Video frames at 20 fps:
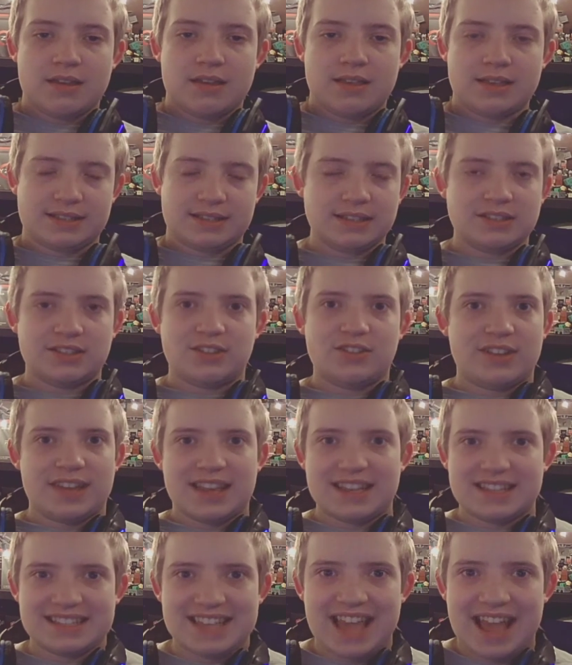This doesn't look
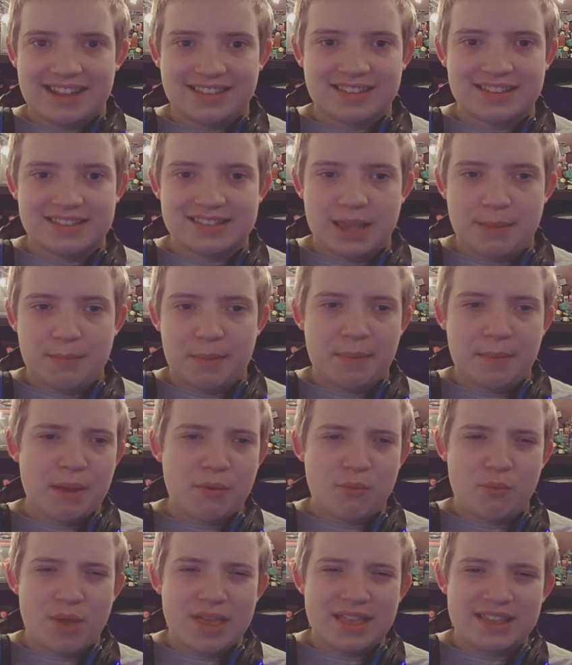exactly the same. I'm
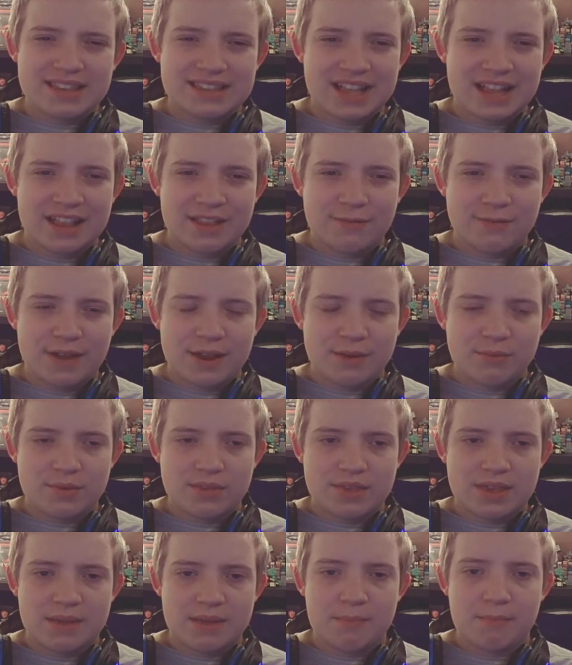not really satisfied
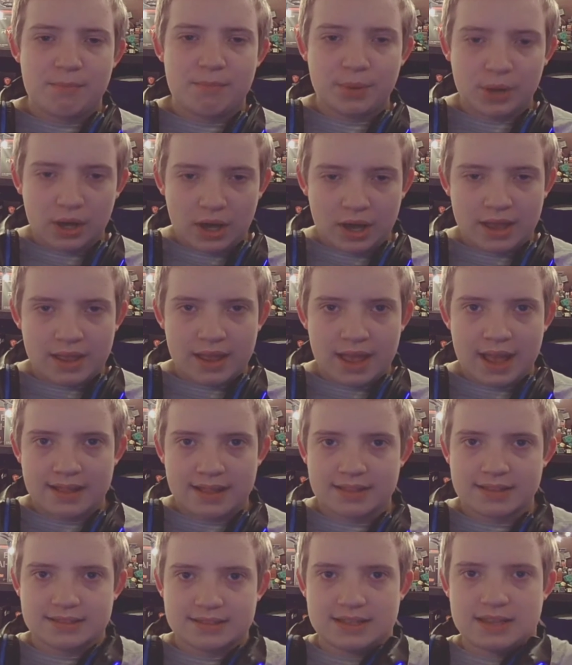with it, but
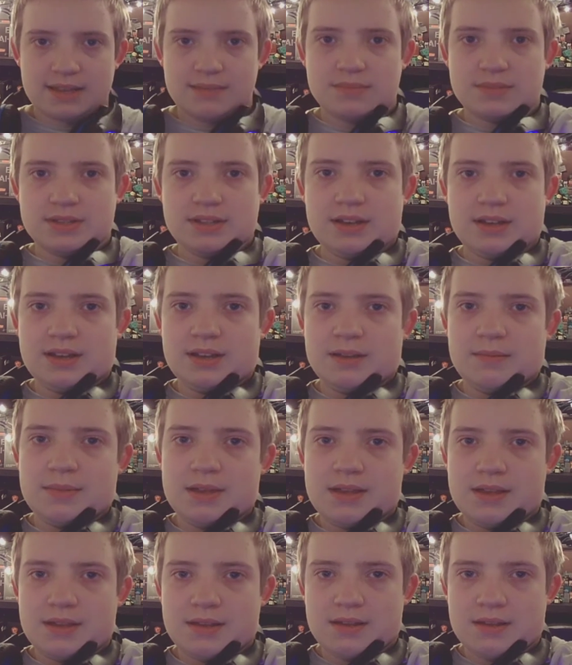at the same time,
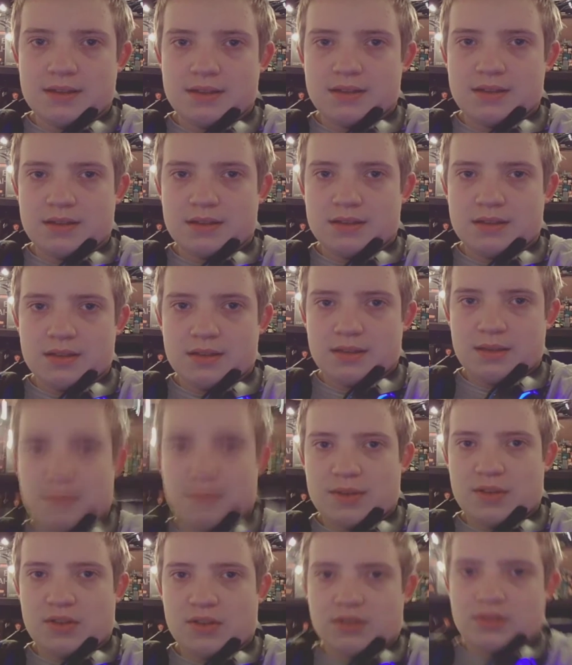
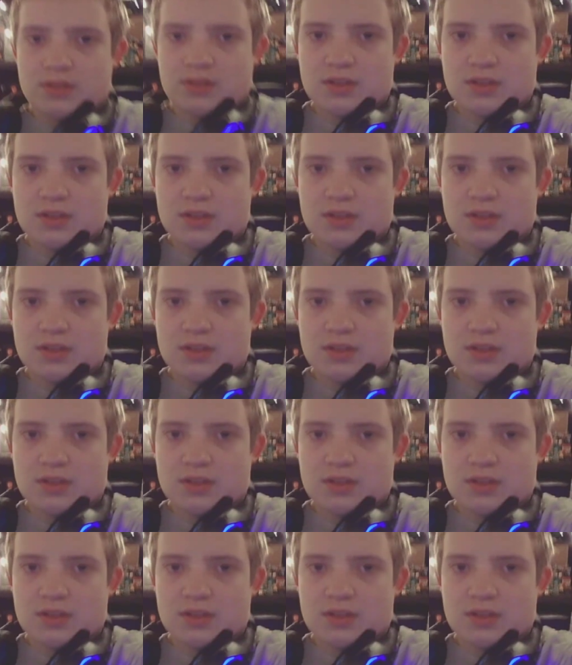let me just